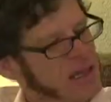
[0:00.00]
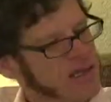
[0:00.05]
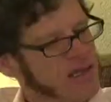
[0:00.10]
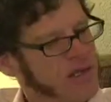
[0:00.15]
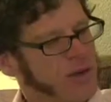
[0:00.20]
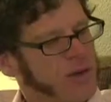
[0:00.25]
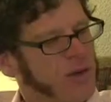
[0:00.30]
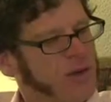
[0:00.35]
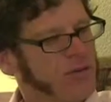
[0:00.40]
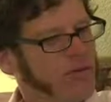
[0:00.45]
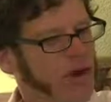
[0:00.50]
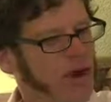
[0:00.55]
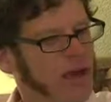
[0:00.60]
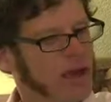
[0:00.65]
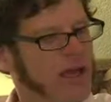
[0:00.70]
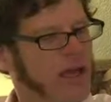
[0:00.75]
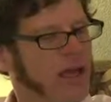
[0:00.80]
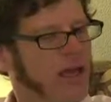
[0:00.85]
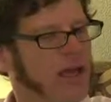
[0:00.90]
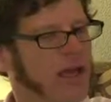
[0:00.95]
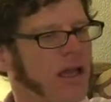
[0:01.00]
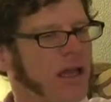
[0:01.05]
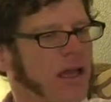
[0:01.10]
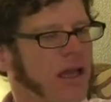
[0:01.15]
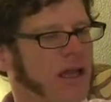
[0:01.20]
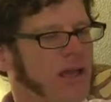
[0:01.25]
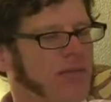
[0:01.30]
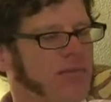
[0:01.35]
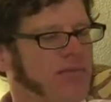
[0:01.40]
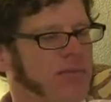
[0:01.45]
So Iraq,
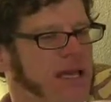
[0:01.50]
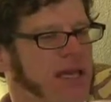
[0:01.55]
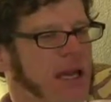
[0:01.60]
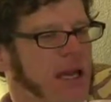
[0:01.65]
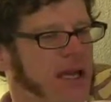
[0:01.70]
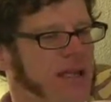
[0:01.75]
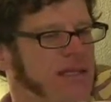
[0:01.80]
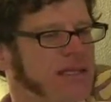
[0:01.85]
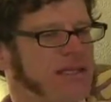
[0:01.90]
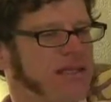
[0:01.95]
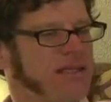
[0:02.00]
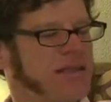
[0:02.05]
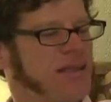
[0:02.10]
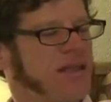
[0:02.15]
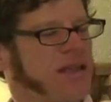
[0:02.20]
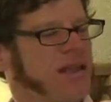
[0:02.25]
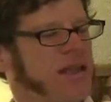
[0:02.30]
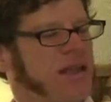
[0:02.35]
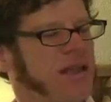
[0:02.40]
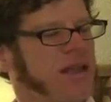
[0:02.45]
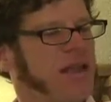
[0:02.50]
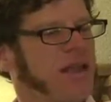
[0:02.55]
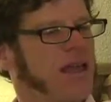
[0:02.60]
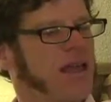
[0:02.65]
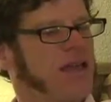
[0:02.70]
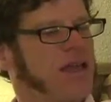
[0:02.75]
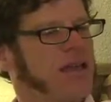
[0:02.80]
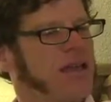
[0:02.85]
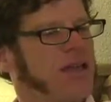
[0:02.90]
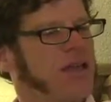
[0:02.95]
because
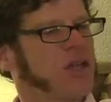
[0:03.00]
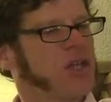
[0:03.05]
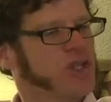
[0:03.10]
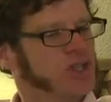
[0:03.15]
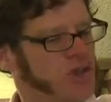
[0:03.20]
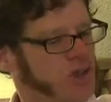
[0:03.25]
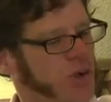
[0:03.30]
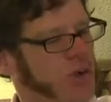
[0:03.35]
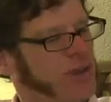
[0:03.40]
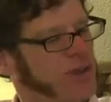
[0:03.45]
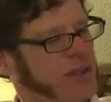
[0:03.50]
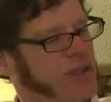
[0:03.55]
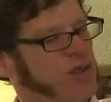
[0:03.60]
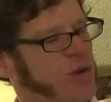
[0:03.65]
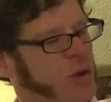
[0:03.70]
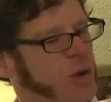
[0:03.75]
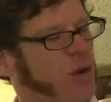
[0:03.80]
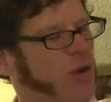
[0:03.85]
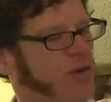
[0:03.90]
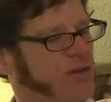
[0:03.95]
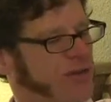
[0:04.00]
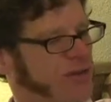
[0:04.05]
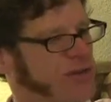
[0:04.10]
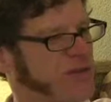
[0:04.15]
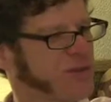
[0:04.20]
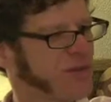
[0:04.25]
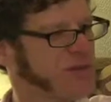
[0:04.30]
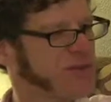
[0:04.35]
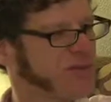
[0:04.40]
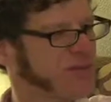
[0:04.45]
it controlled its oil
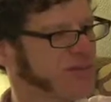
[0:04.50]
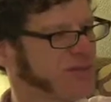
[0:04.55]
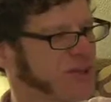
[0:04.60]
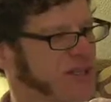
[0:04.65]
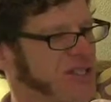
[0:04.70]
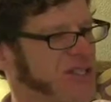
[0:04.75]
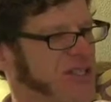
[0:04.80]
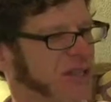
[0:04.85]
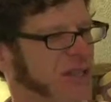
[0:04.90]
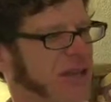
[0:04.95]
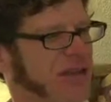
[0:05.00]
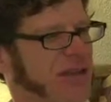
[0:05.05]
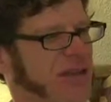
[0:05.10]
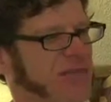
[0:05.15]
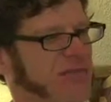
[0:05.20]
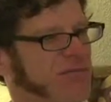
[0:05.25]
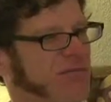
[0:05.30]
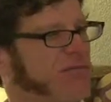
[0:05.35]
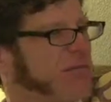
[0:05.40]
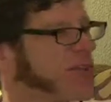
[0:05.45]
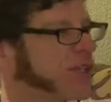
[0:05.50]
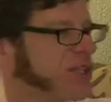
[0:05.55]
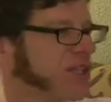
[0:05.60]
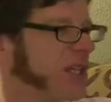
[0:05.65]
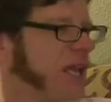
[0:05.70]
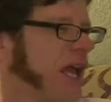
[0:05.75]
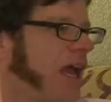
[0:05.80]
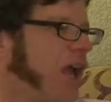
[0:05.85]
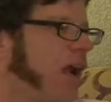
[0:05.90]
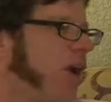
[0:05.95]
resources, much like
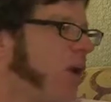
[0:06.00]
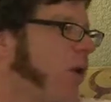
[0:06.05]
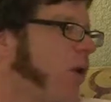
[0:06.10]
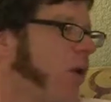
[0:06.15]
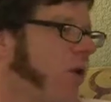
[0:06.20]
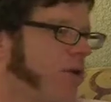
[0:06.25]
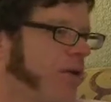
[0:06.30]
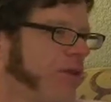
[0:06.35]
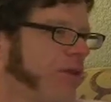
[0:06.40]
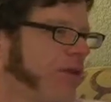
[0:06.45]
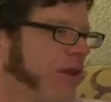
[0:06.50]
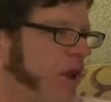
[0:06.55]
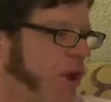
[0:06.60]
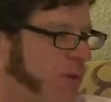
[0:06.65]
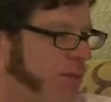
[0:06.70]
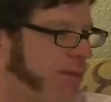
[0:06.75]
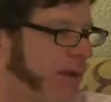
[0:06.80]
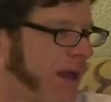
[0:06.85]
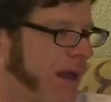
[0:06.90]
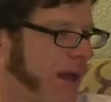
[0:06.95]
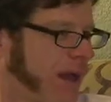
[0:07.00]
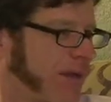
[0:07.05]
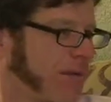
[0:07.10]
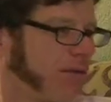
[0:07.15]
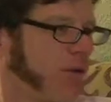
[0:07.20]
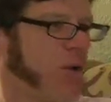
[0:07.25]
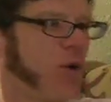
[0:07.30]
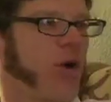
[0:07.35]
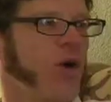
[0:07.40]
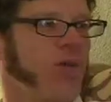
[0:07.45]
virtually all the OPEC
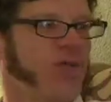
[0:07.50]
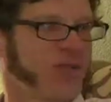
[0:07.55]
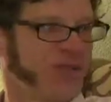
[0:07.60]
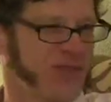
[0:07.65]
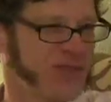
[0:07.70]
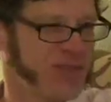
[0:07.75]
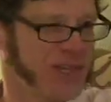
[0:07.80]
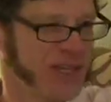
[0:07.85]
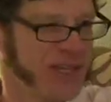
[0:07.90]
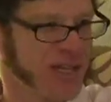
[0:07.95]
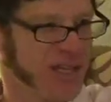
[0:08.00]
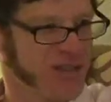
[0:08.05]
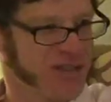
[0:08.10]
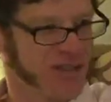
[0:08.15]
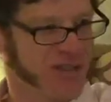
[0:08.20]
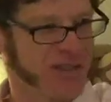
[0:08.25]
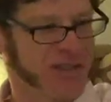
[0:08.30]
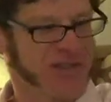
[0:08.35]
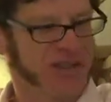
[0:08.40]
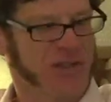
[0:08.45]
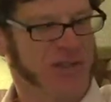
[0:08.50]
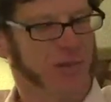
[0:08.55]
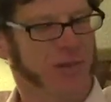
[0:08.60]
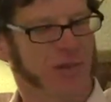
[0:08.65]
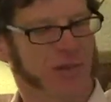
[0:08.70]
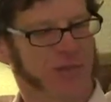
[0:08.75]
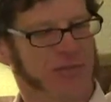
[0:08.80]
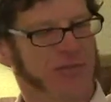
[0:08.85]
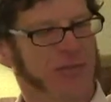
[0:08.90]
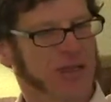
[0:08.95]
oil-producing countries in the
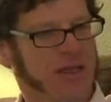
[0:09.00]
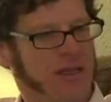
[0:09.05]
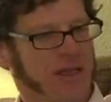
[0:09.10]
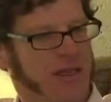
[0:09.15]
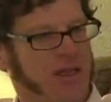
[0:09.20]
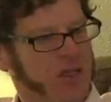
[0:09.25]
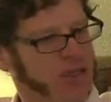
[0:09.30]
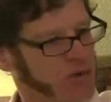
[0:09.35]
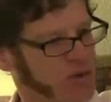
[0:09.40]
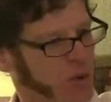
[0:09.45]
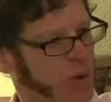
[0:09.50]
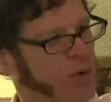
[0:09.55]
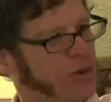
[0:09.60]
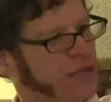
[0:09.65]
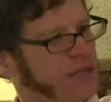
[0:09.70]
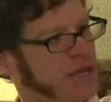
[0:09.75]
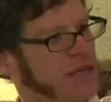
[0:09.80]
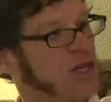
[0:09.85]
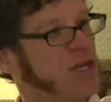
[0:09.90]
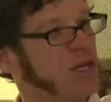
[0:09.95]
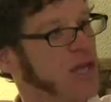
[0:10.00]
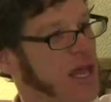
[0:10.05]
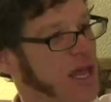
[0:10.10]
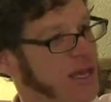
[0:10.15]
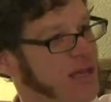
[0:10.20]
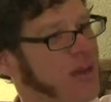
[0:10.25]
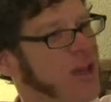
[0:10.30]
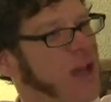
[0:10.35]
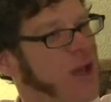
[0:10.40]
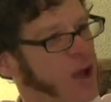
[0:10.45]
world, controlled it
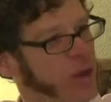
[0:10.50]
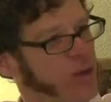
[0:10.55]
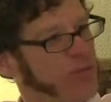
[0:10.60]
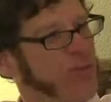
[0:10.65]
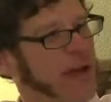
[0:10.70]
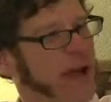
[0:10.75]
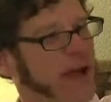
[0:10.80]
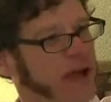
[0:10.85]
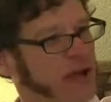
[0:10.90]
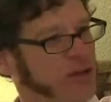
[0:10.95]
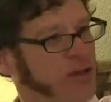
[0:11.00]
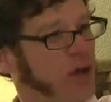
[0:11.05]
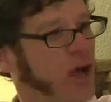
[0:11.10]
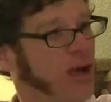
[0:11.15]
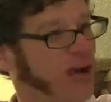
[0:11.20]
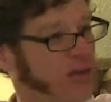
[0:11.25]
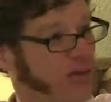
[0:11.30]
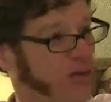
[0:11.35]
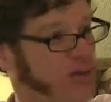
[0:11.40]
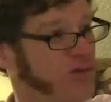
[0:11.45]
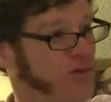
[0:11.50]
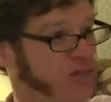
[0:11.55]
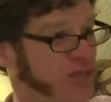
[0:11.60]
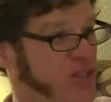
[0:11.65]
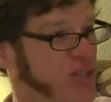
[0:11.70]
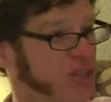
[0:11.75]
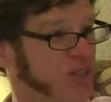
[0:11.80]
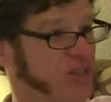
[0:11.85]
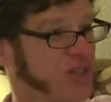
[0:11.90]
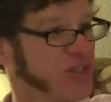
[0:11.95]
and held back a lot of those
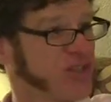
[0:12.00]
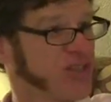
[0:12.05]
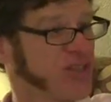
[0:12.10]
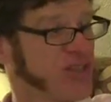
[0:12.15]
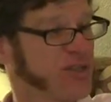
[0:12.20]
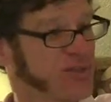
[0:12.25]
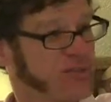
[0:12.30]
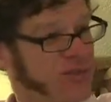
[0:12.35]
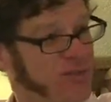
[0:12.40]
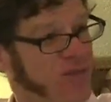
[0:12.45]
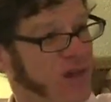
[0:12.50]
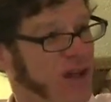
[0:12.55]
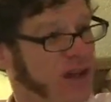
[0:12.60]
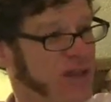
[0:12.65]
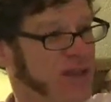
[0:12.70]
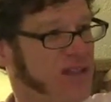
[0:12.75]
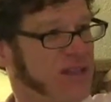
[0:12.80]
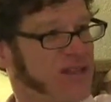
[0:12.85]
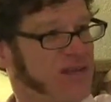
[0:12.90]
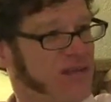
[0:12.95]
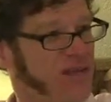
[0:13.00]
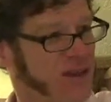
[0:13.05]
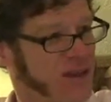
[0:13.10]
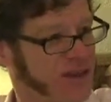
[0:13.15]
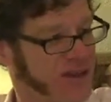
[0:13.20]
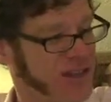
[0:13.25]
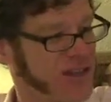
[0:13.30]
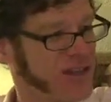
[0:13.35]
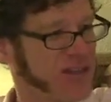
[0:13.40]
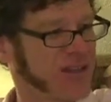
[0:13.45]
resources to fund its
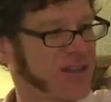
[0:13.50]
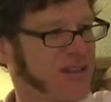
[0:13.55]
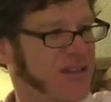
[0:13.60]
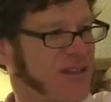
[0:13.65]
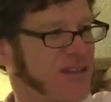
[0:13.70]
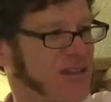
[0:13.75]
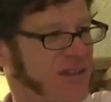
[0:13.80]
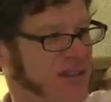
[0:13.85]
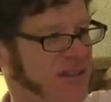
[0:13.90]
various,